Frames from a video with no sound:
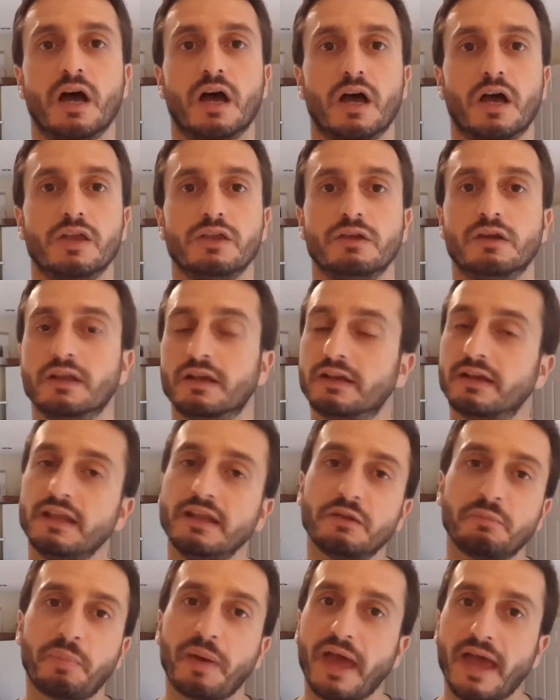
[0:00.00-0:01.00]
Uh, you're gonna
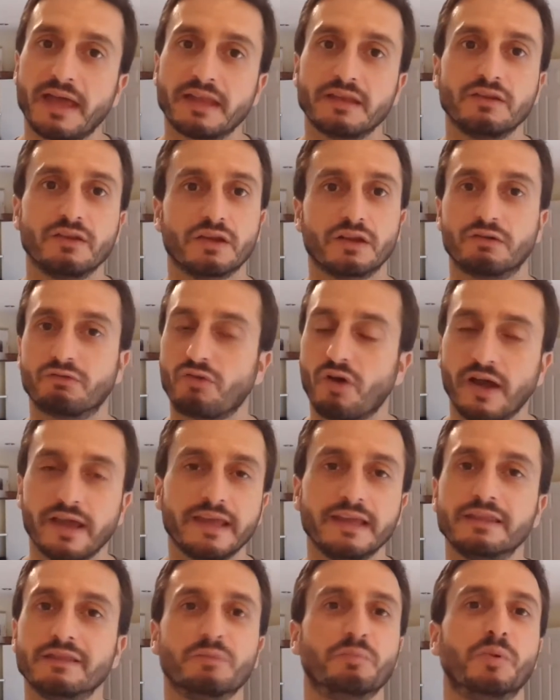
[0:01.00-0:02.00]
need a pen, you're gonna write
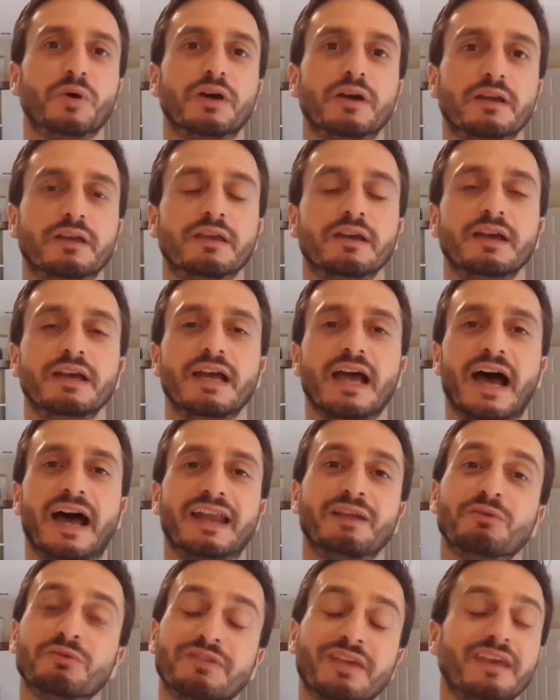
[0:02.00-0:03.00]
in the book,
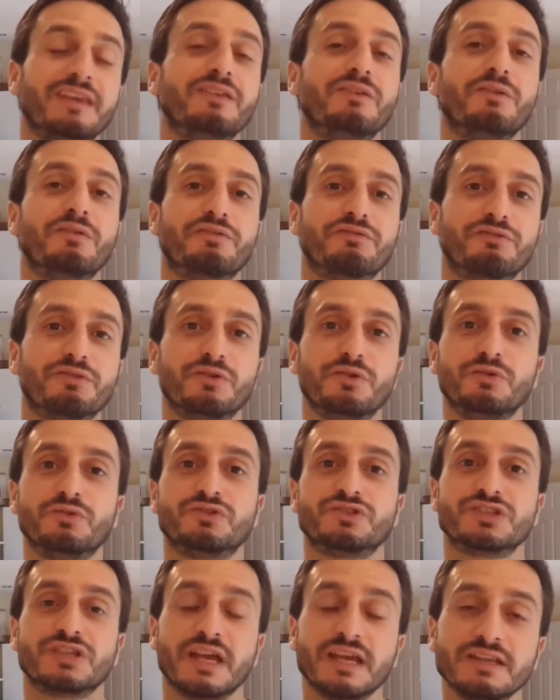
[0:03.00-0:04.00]
and it will take you through
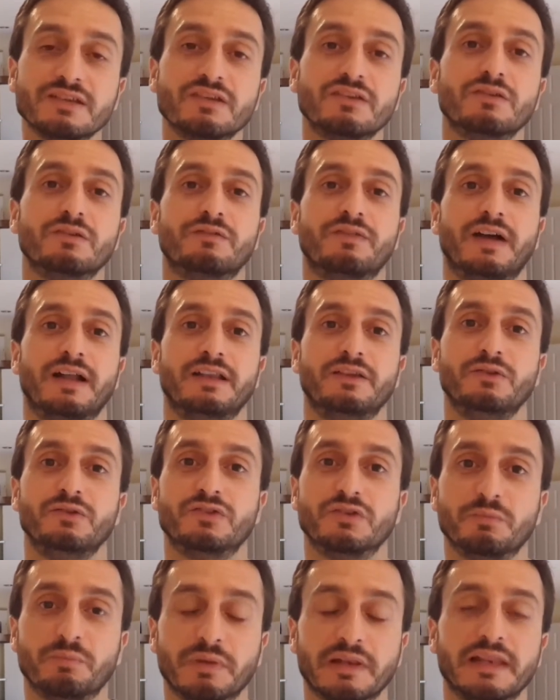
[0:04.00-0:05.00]
changing your
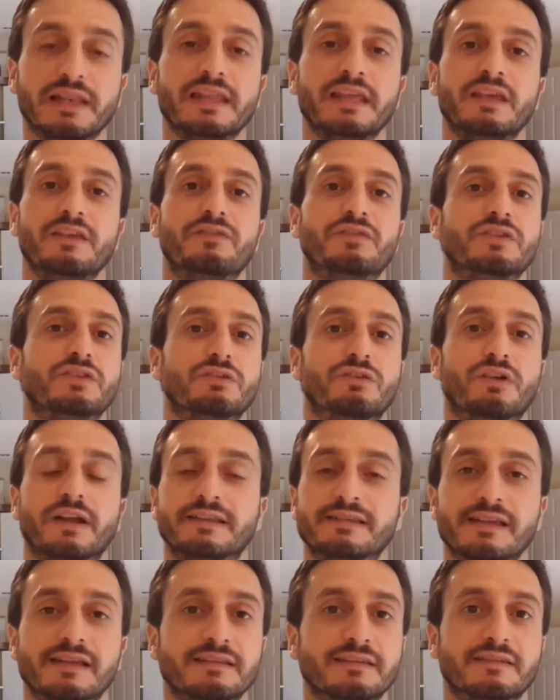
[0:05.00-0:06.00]
values, your beliefs, your
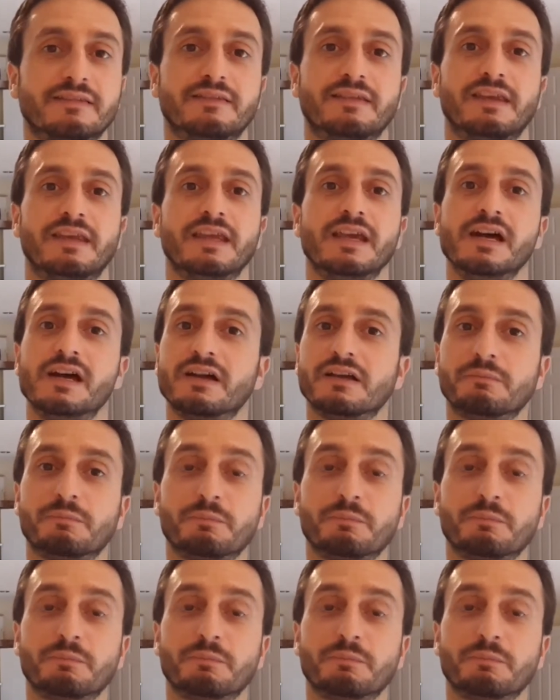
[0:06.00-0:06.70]
identity,